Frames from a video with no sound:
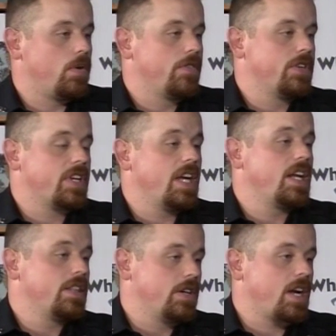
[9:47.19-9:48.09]
of their kid
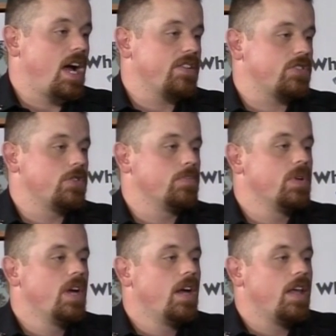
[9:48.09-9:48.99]
in their costume.
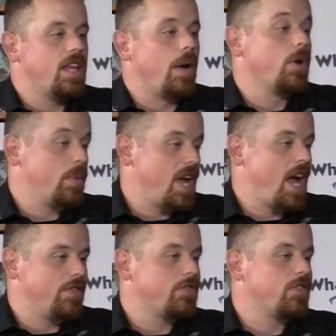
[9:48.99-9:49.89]
That way we
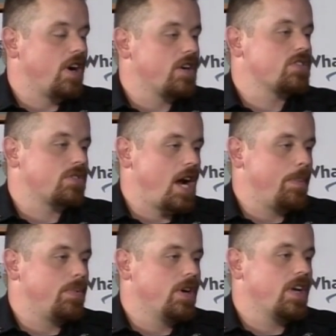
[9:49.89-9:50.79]
have it for our
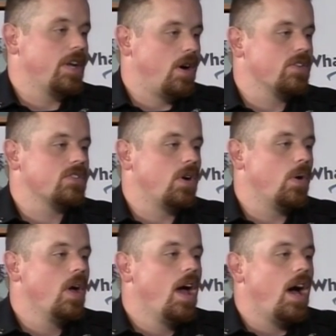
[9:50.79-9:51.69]
scrapbook. And
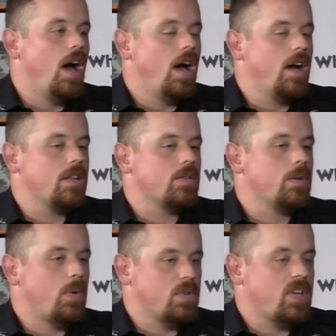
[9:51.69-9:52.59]
also the
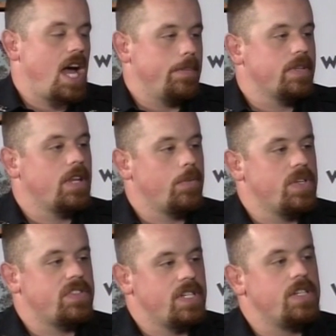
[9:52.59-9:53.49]
most common thing we
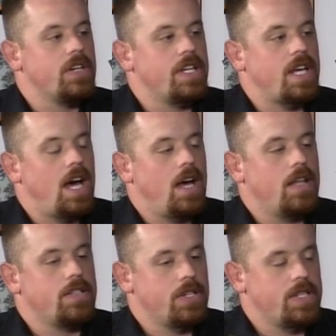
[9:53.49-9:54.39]
see during
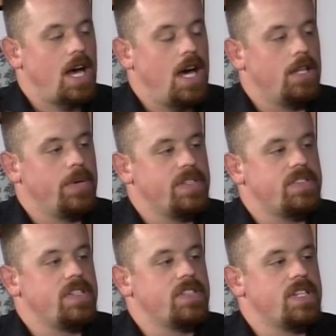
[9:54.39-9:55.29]
the Halloween
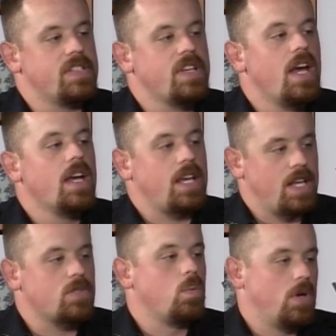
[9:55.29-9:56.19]
season is
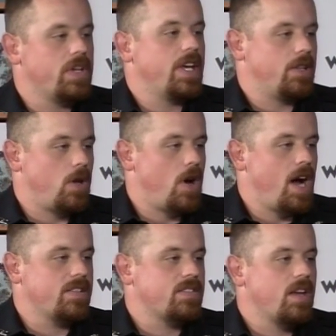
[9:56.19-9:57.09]
kids will get
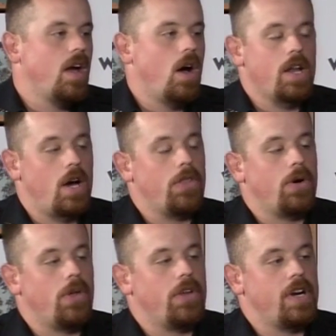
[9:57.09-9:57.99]
lost. And
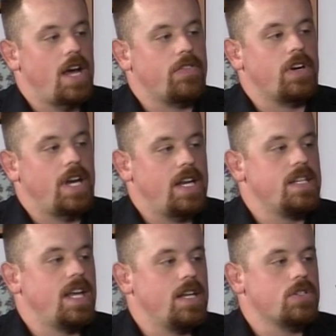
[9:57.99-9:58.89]
although they're never in any
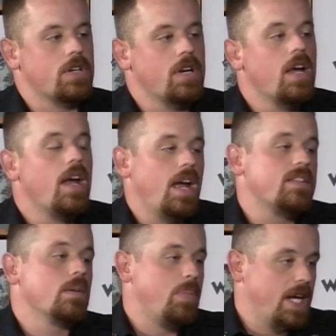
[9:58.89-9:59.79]
danger,
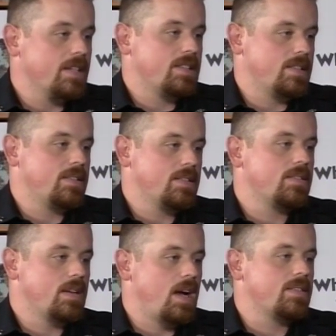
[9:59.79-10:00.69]
it's a big assistance
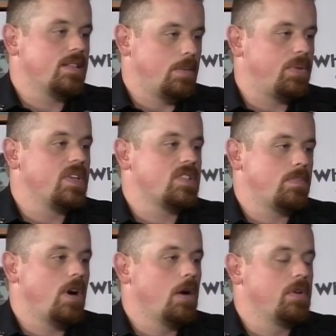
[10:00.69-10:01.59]
to us at the police
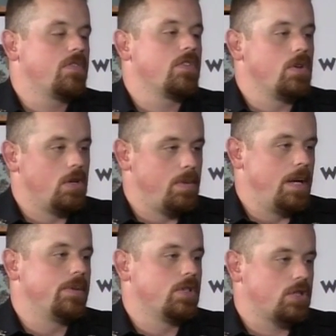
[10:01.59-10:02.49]
department for you to be
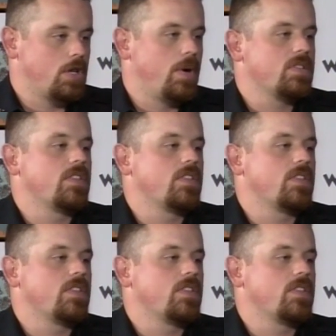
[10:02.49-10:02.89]
able to show us a